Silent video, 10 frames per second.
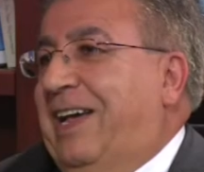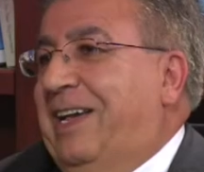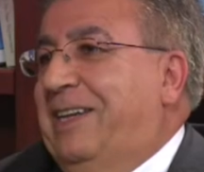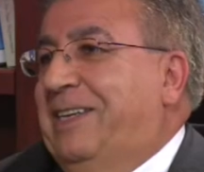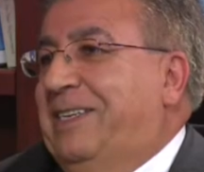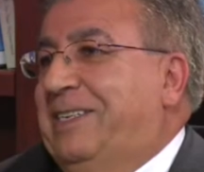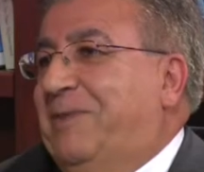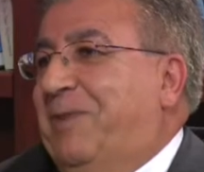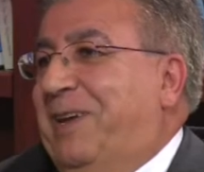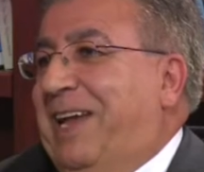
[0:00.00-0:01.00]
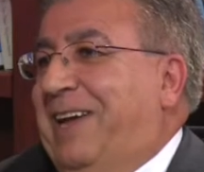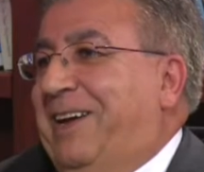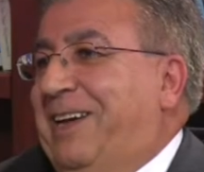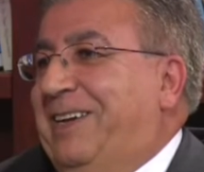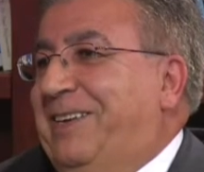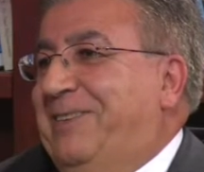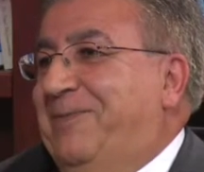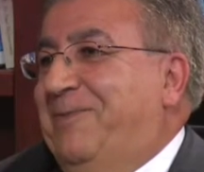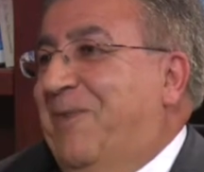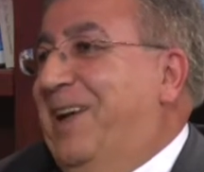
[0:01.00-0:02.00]
is the one that I
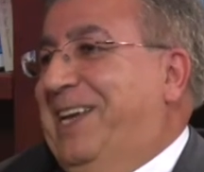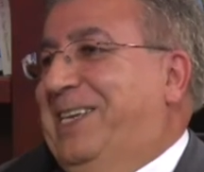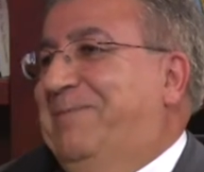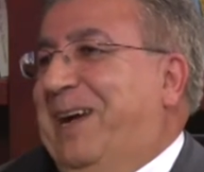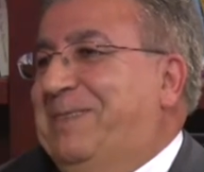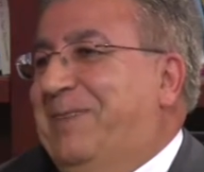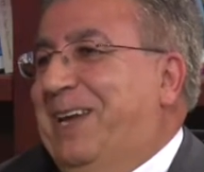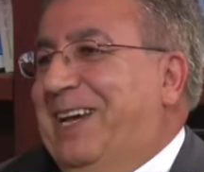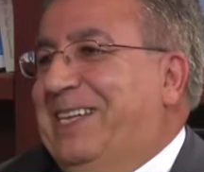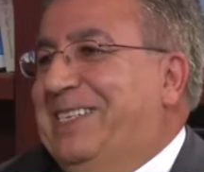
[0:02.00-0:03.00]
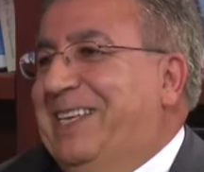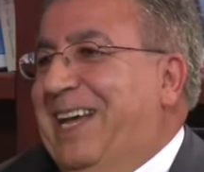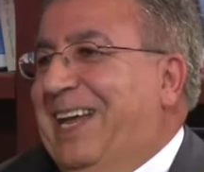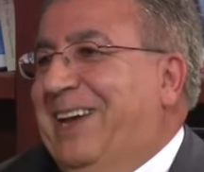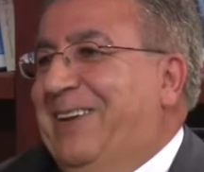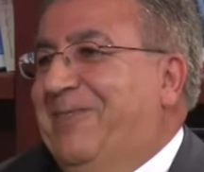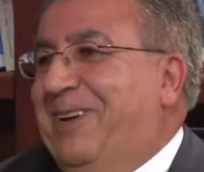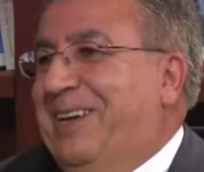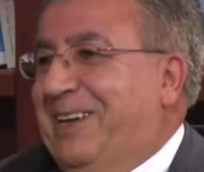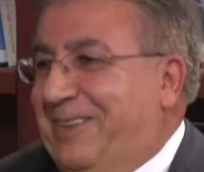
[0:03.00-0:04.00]
want to keep as my legacy, and I want
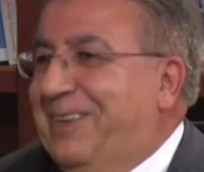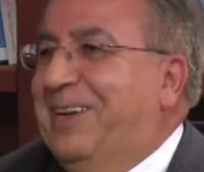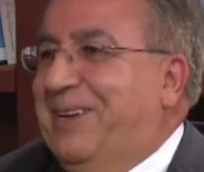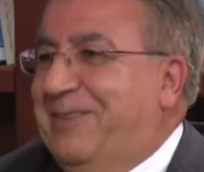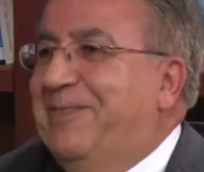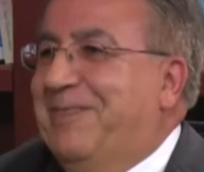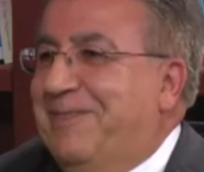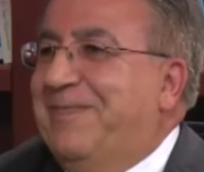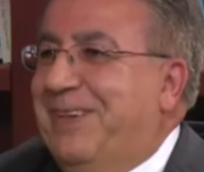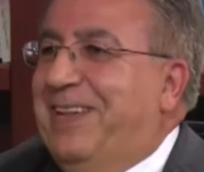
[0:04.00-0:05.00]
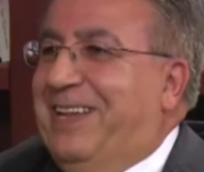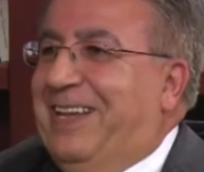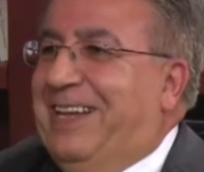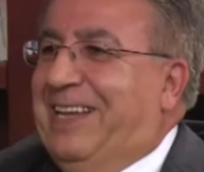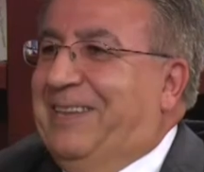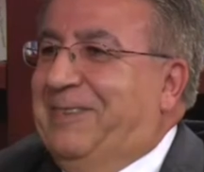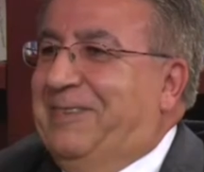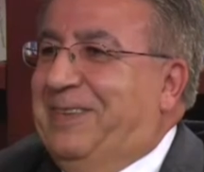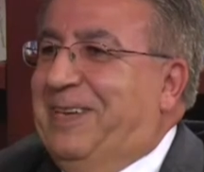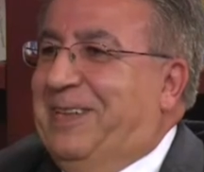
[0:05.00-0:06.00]

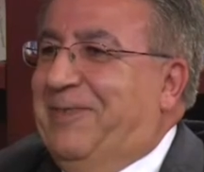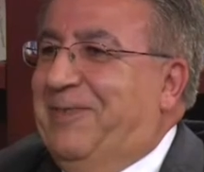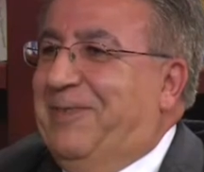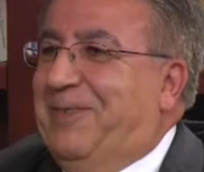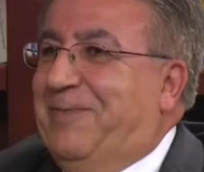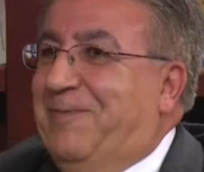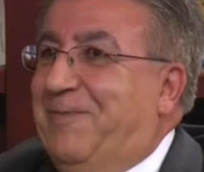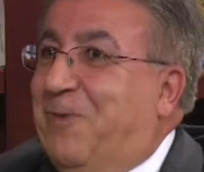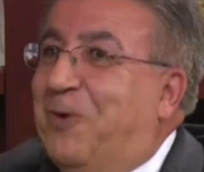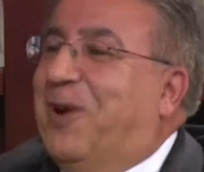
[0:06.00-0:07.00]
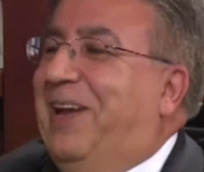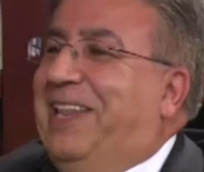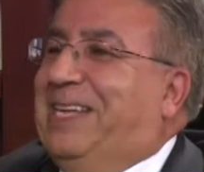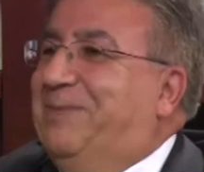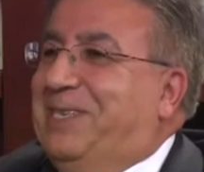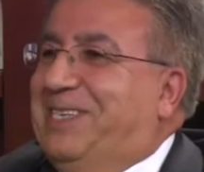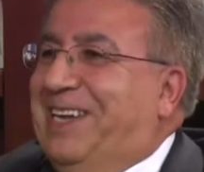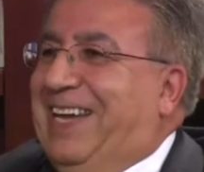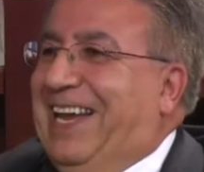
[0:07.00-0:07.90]
to work on it as much as I can.